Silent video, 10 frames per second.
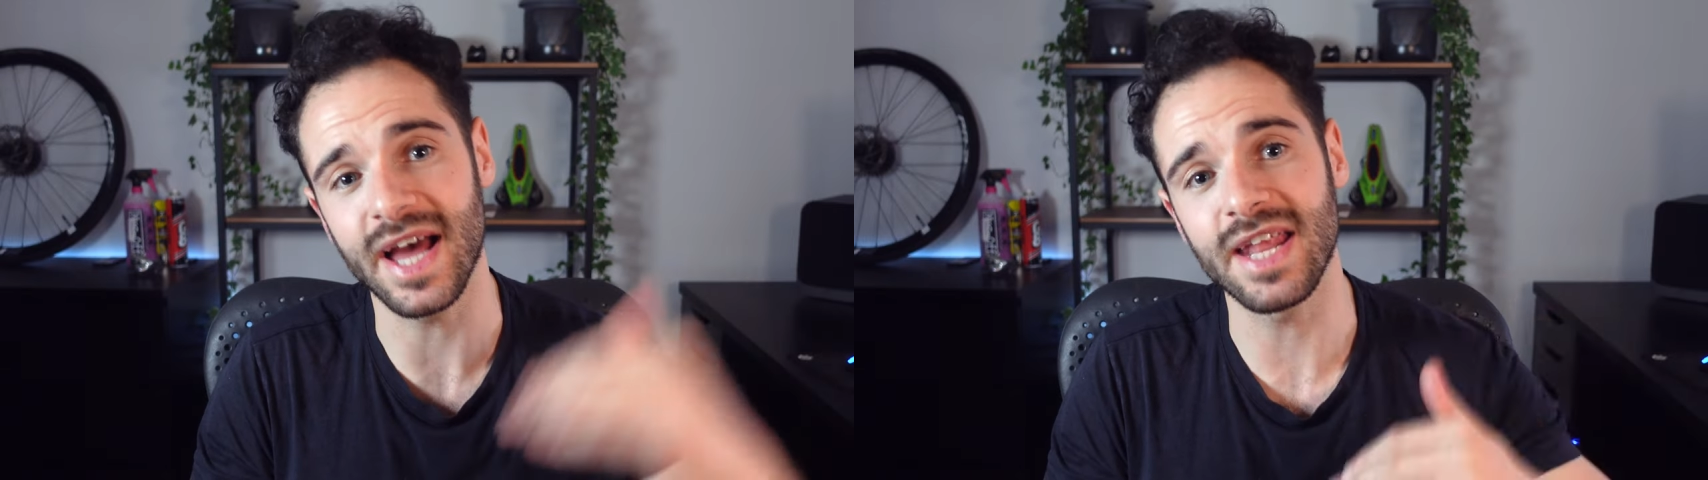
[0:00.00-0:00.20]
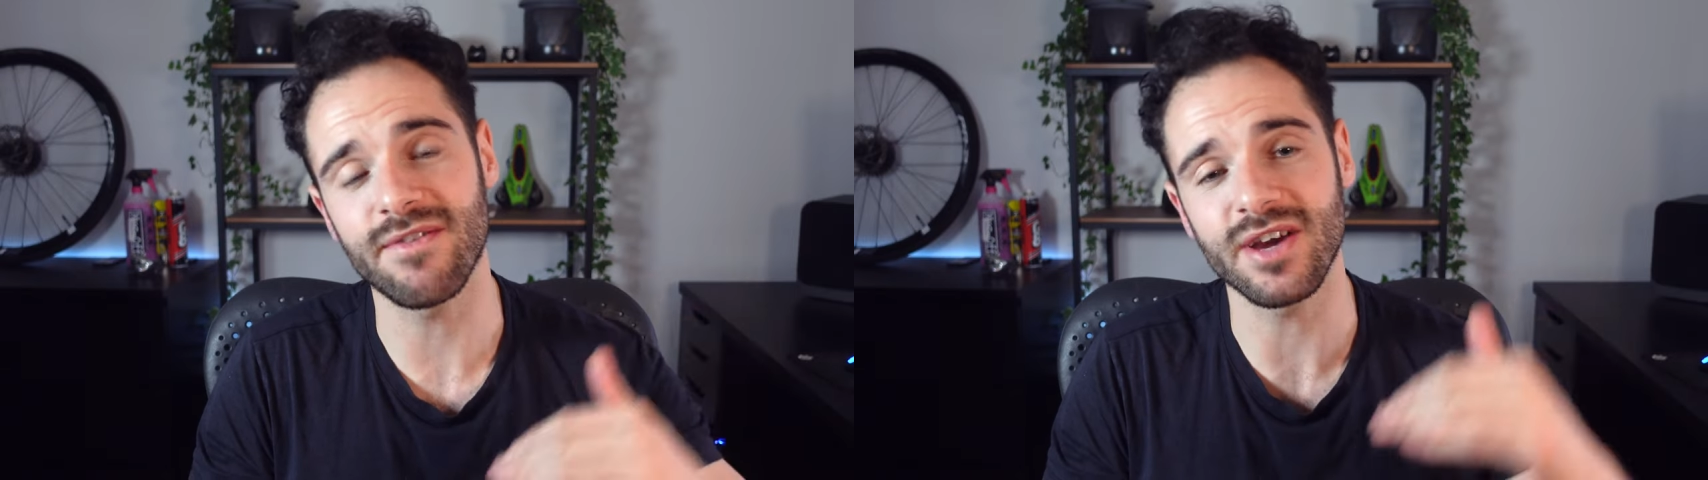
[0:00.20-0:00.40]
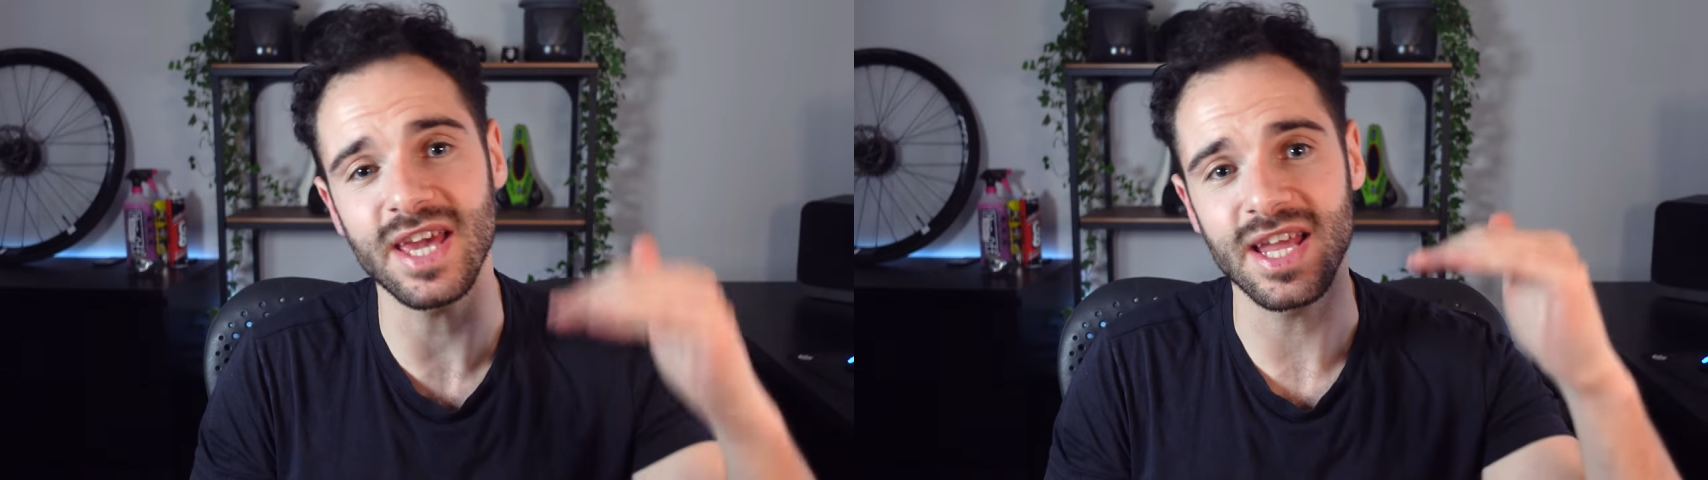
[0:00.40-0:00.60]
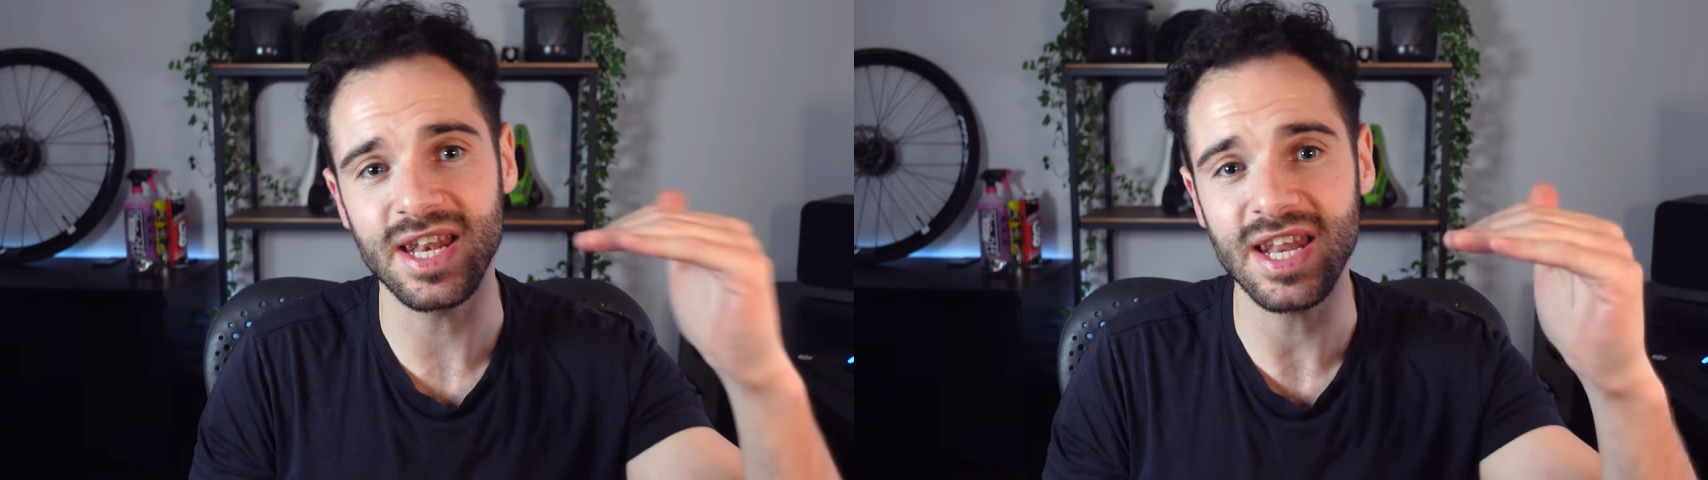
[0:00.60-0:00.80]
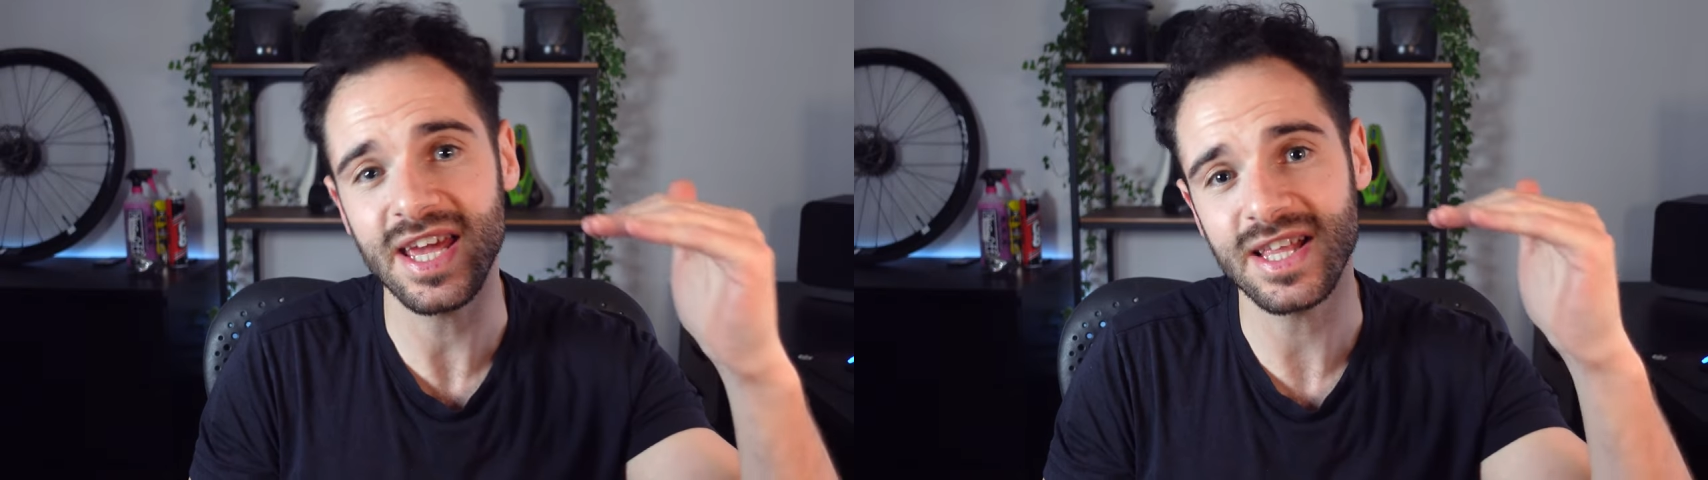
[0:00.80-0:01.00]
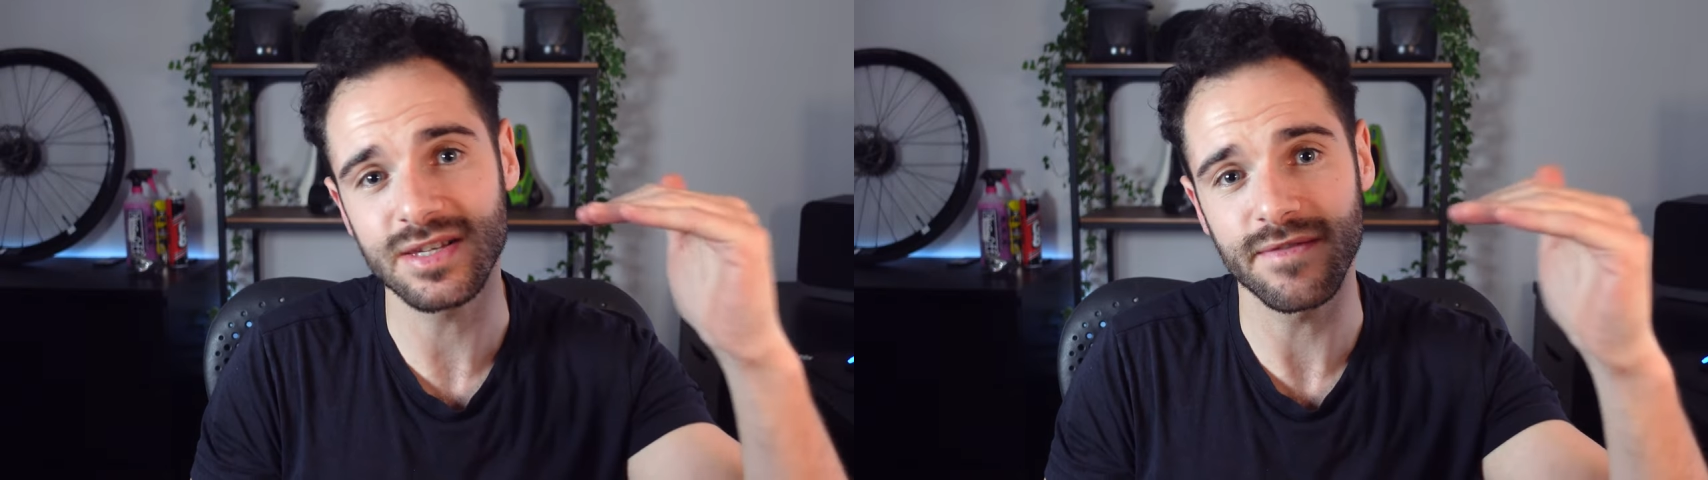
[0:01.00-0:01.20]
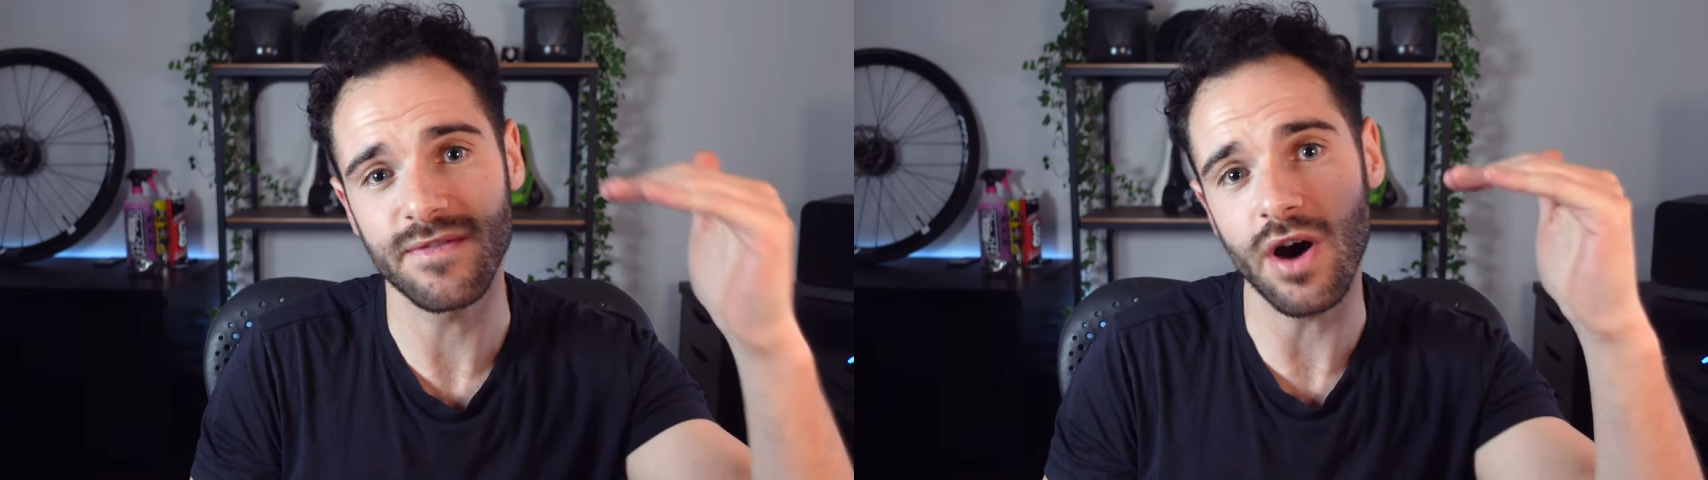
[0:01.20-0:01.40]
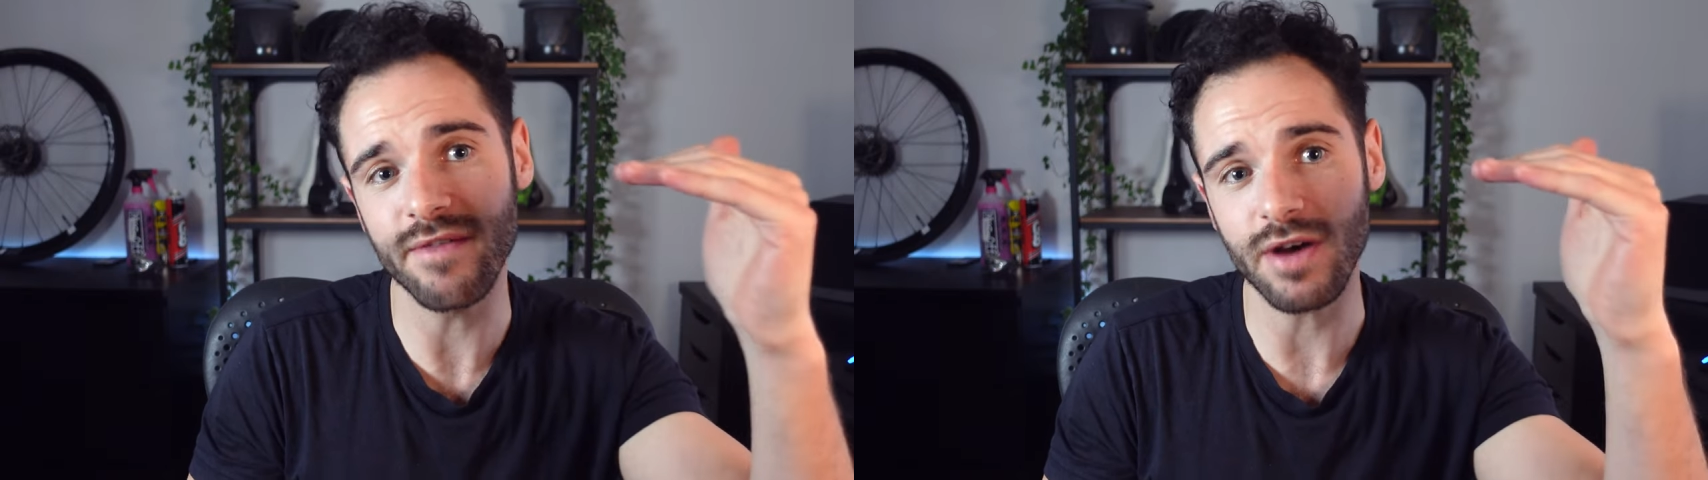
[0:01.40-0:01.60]
And if I get near to
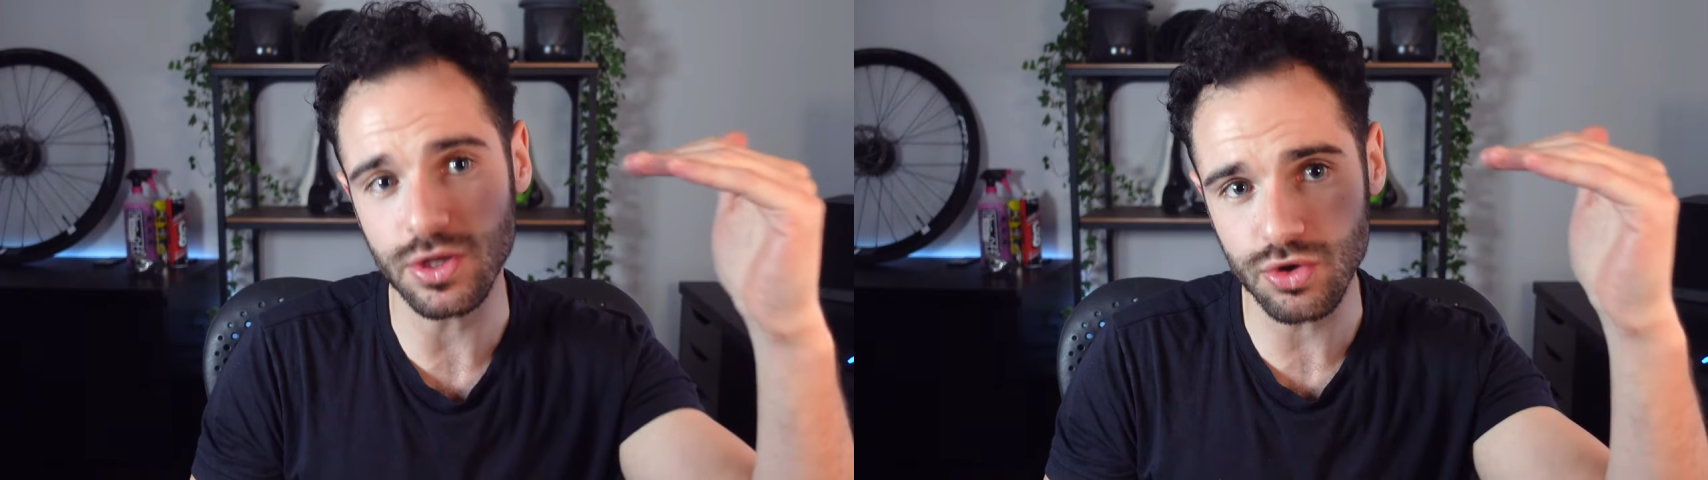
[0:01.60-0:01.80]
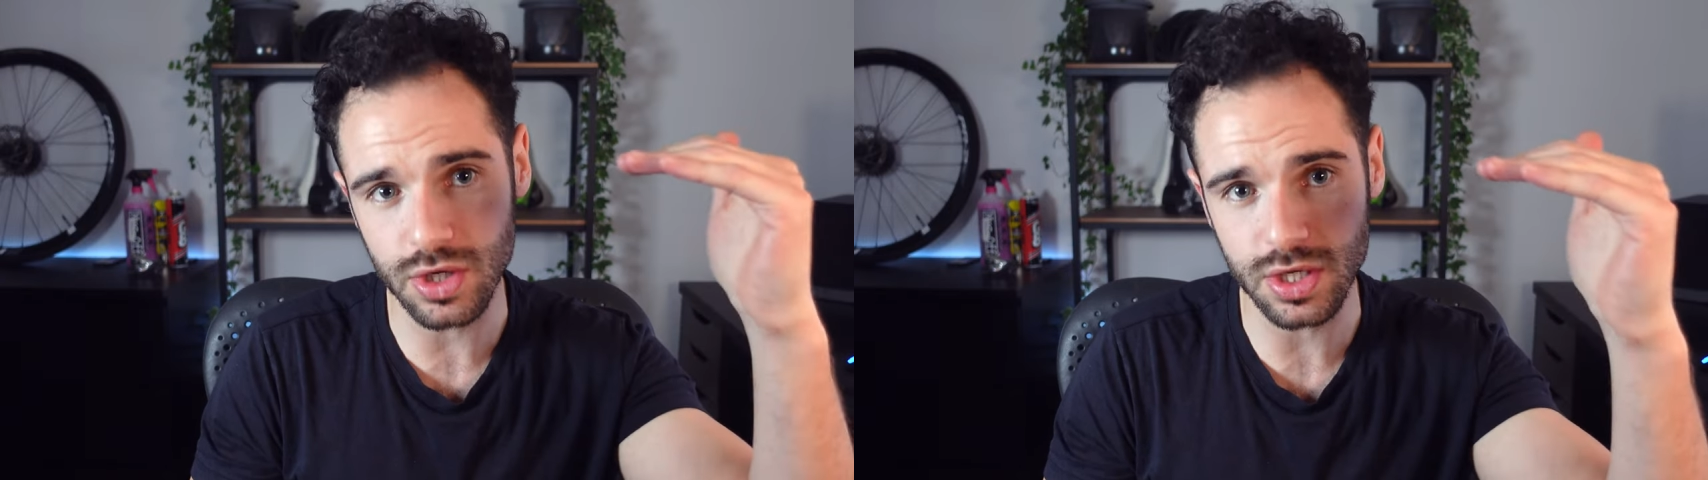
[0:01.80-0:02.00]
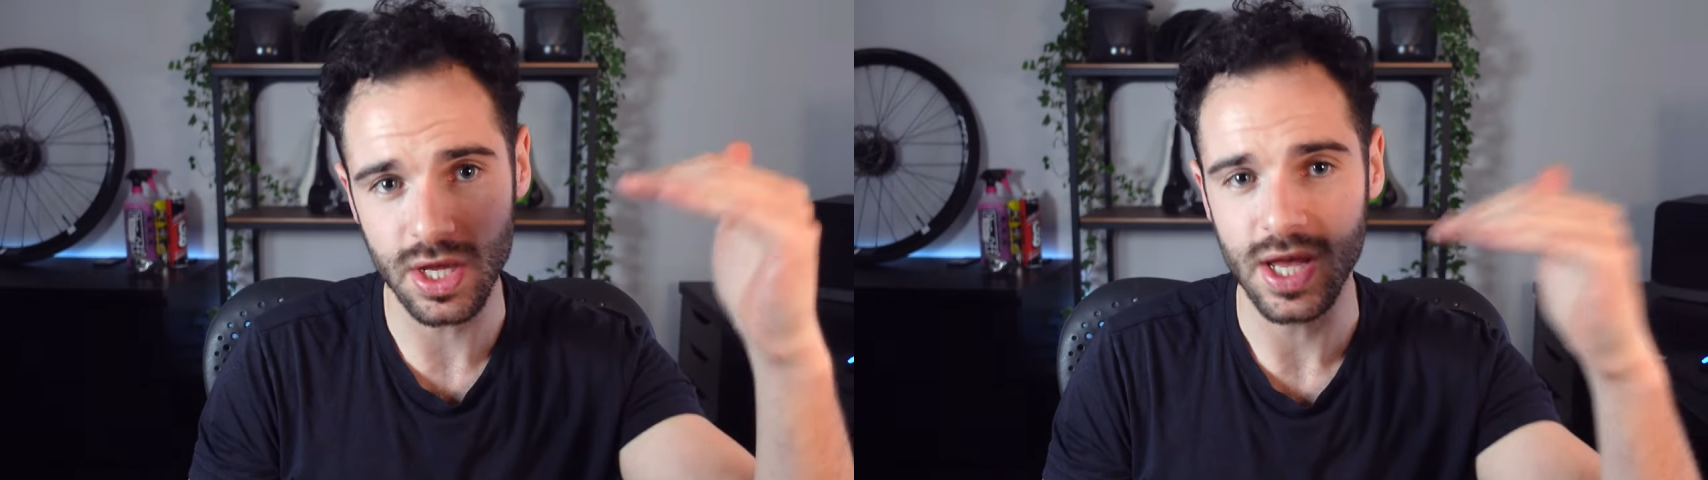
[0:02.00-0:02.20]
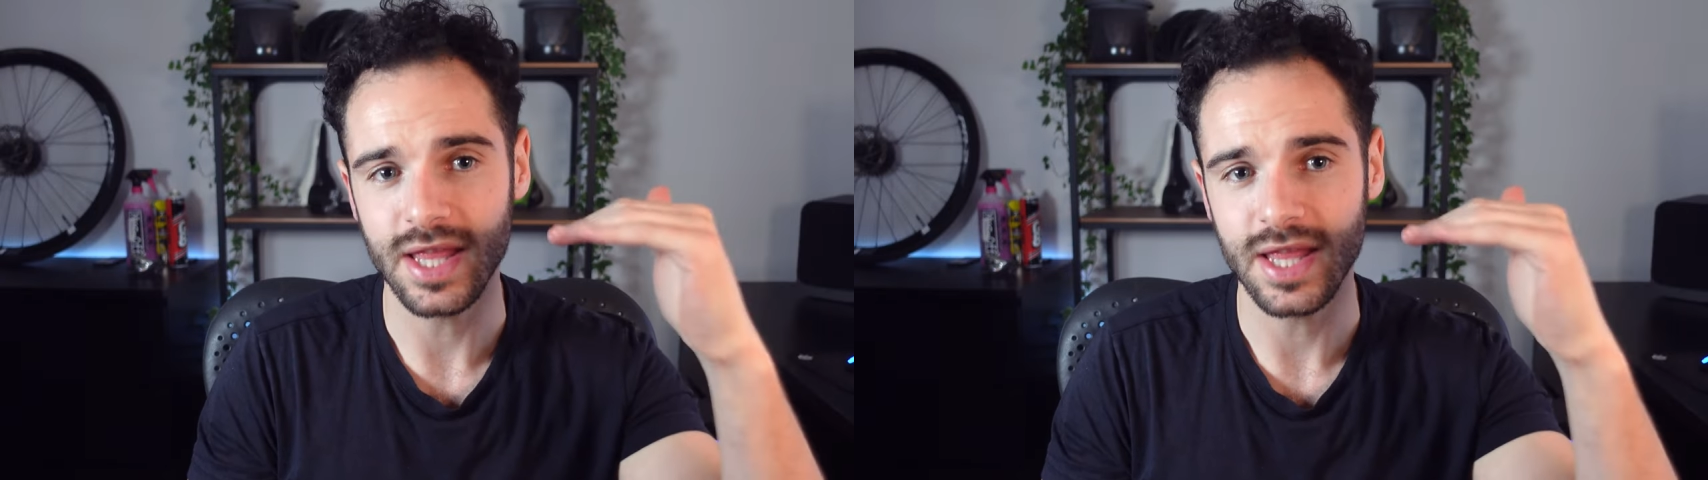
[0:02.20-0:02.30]
500,